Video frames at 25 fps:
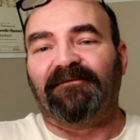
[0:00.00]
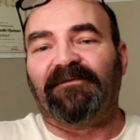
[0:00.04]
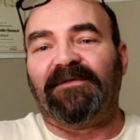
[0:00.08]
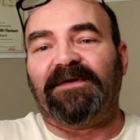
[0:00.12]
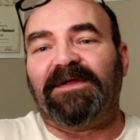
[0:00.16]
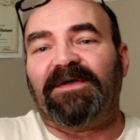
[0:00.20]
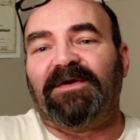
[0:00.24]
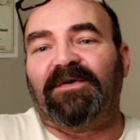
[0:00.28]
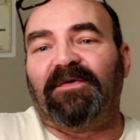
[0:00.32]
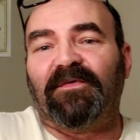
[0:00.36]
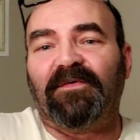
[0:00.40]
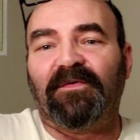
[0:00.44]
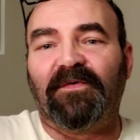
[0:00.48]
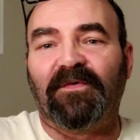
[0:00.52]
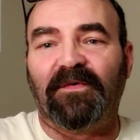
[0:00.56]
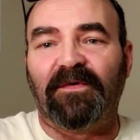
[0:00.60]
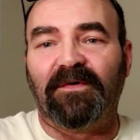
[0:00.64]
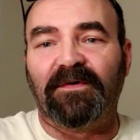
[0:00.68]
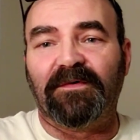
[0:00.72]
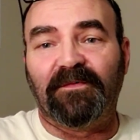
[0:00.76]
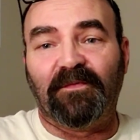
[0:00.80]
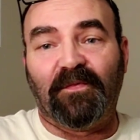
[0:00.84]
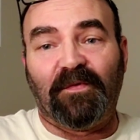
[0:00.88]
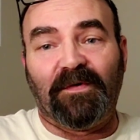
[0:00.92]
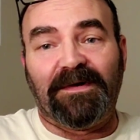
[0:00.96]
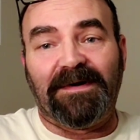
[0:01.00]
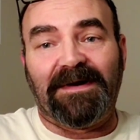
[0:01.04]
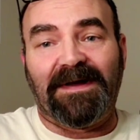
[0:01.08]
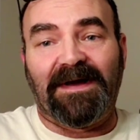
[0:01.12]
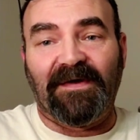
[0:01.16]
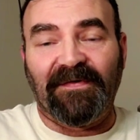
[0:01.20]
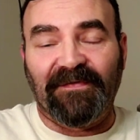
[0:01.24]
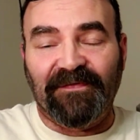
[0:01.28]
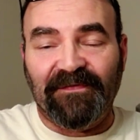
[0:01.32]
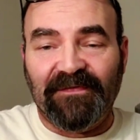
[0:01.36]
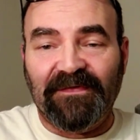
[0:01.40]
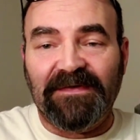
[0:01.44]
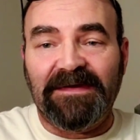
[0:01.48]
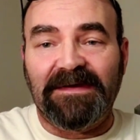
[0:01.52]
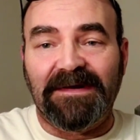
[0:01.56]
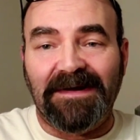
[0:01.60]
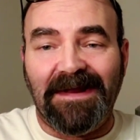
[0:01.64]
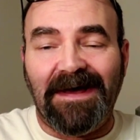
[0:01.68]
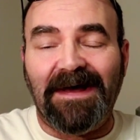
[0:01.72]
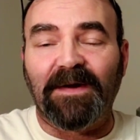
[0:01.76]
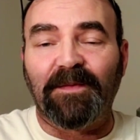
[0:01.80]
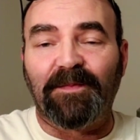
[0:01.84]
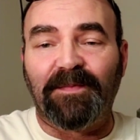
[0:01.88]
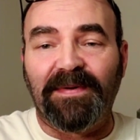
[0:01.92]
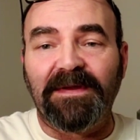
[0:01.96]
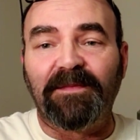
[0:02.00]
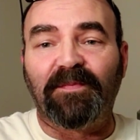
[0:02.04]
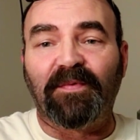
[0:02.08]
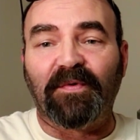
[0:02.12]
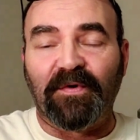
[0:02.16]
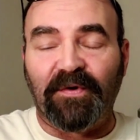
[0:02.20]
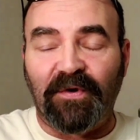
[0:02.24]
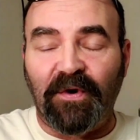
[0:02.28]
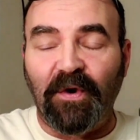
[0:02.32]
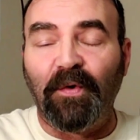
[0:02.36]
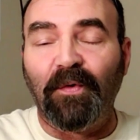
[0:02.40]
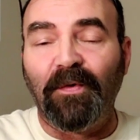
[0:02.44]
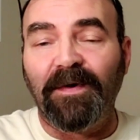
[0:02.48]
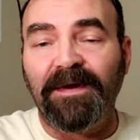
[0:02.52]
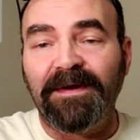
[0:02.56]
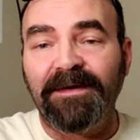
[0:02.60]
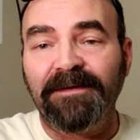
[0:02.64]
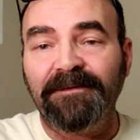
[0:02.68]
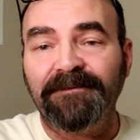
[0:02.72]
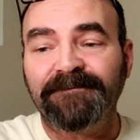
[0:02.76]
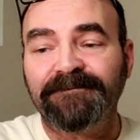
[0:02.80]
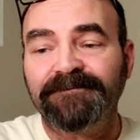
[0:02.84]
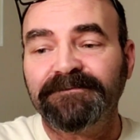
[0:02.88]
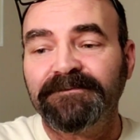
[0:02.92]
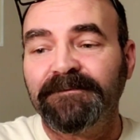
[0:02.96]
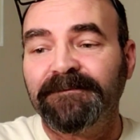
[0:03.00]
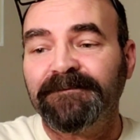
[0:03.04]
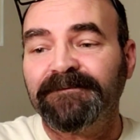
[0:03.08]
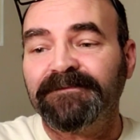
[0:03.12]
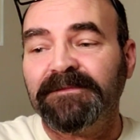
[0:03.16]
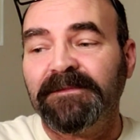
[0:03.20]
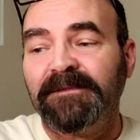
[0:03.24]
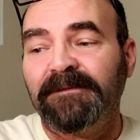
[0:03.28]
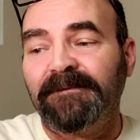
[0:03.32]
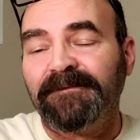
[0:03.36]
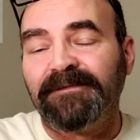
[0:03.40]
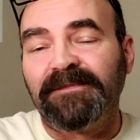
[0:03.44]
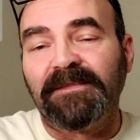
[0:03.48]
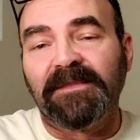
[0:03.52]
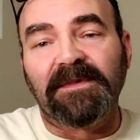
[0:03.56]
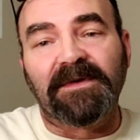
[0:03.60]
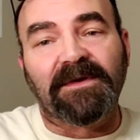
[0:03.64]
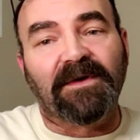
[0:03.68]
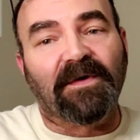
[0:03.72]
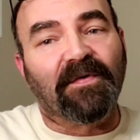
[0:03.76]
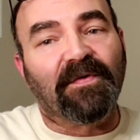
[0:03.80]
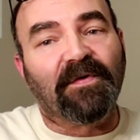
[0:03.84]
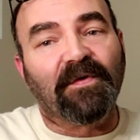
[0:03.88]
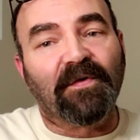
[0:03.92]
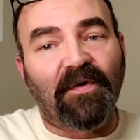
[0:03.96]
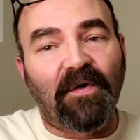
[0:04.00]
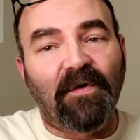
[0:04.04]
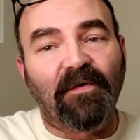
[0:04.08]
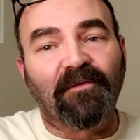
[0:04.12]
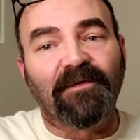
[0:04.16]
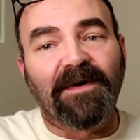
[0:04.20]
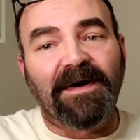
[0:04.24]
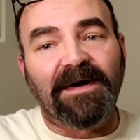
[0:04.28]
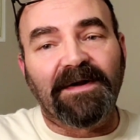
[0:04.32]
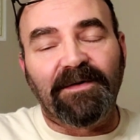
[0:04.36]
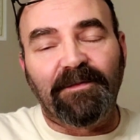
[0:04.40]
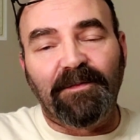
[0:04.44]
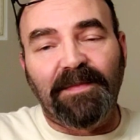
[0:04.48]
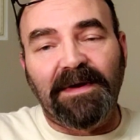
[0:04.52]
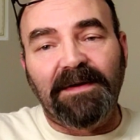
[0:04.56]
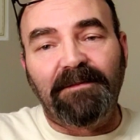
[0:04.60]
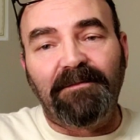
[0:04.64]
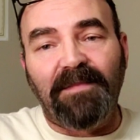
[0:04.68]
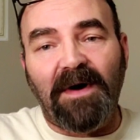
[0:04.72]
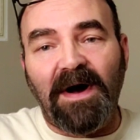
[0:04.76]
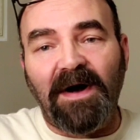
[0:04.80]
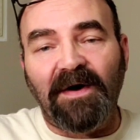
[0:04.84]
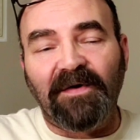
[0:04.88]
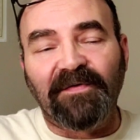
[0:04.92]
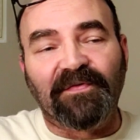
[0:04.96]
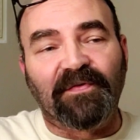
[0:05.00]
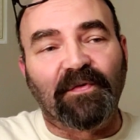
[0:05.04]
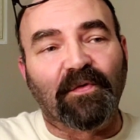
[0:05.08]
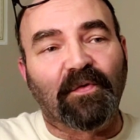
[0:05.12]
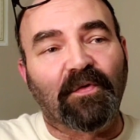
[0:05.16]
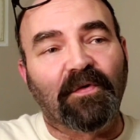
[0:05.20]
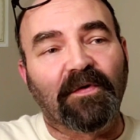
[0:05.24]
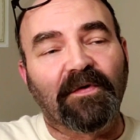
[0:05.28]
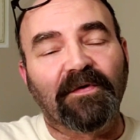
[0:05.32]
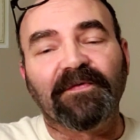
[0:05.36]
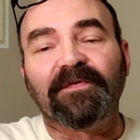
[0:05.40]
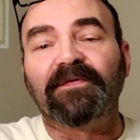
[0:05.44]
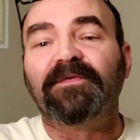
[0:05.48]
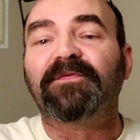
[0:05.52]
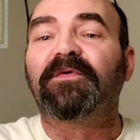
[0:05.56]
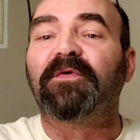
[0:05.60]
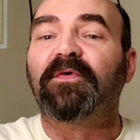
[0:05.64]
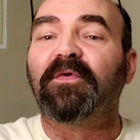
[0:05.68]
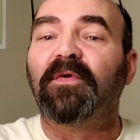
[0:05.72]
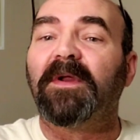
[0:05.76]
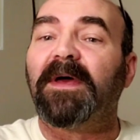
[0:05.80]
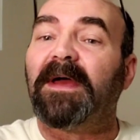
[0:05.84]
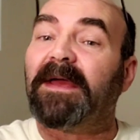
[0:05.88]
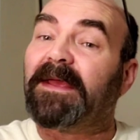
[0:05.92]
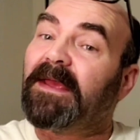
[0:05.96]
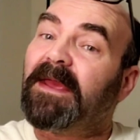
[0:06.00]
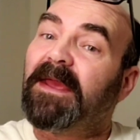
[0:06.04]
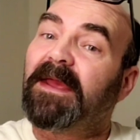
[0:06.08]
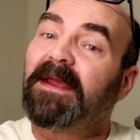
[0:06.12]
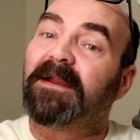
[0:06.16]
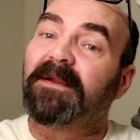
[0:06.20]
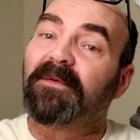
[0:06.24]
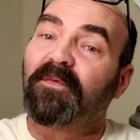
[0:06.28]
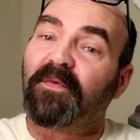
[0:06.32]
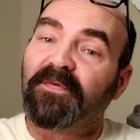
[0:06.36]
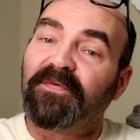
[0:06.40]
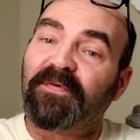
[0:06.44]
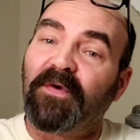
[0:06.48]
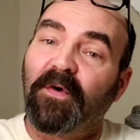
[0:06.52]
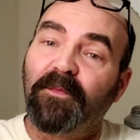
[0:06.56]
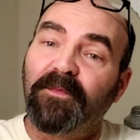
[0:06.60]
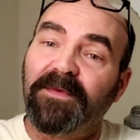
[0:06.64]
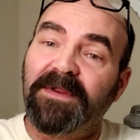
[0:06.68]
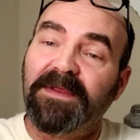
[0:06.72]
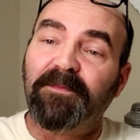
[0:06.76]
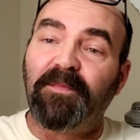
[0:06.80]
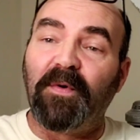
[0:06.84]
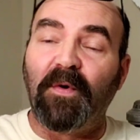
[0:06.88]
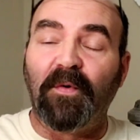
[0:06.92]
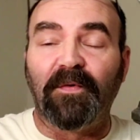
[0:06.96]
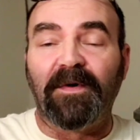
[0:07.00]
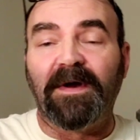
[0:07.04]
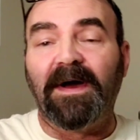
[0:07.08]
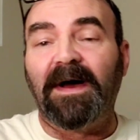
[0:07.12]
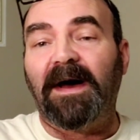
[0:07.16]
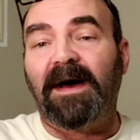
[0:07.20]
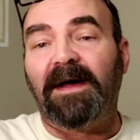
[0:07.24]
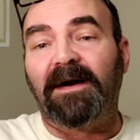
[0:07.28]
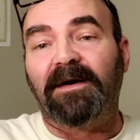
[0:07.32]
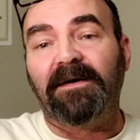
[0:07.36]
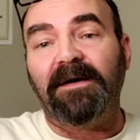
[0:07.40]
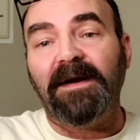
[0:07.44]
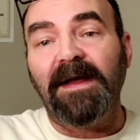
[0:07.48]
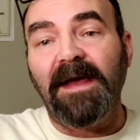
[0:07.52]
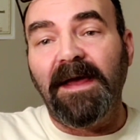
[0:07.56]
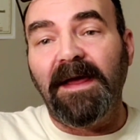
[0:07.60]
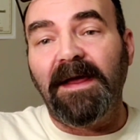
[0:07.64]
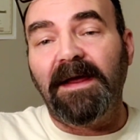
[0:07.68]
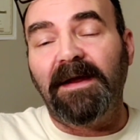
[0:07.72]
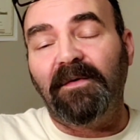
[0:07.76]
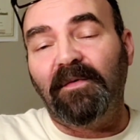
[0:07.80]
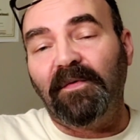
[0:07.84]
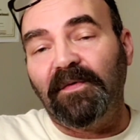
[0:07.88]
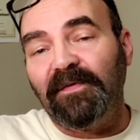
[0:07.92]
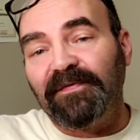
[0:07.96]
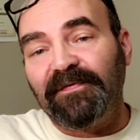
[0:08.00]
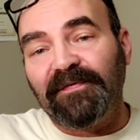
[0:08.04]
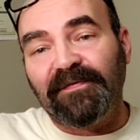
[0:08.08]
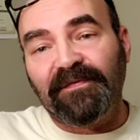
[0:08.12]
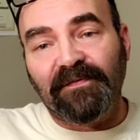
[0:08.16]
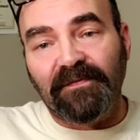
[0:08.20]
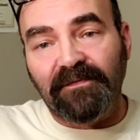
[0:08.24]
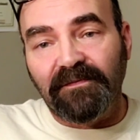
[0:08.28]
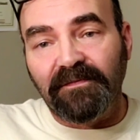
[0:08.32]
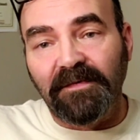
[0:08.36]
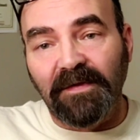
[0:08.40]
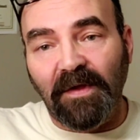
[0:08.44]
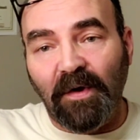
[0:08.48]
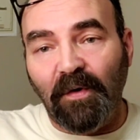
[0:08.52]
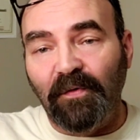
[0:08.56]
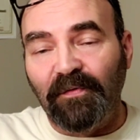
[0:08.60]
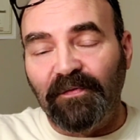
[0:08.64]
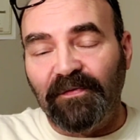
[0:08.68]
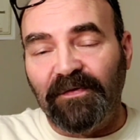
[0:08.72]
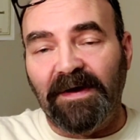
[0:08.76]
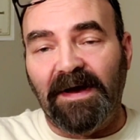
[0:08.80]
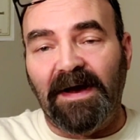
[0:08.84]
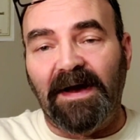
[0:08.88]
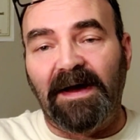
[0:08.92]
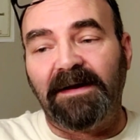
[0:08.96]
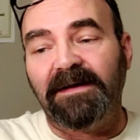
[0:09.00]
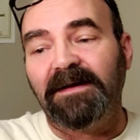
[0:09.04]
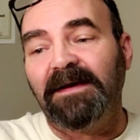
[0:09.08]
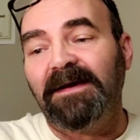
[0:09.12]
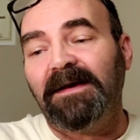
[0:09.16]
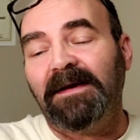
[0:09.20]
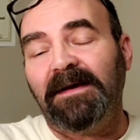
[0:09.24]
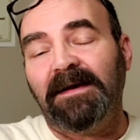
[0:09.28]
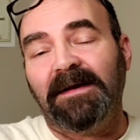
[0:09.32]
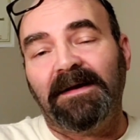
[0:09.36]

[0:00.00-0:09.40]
video on what I see a lot of people doing. You know, they'll go around the big box stores and do like, hey, what's Home Depot got? Or hey, what's Lowe's got?